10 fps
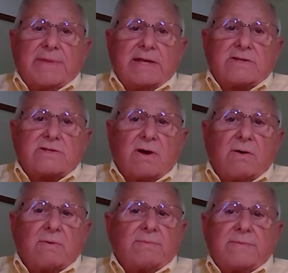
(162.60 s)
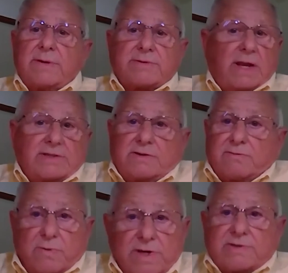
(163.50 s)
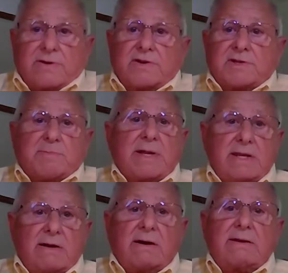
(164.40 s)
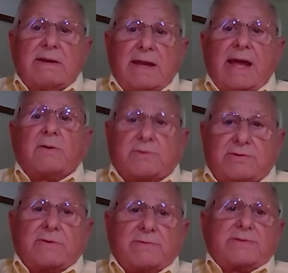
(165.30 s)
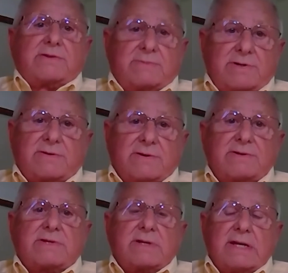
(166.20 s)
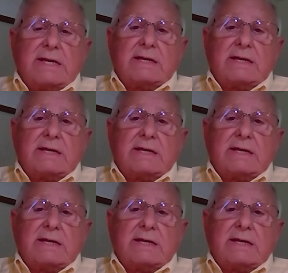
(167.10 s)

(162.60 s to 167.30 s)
And so there was lots of research, but not health services research.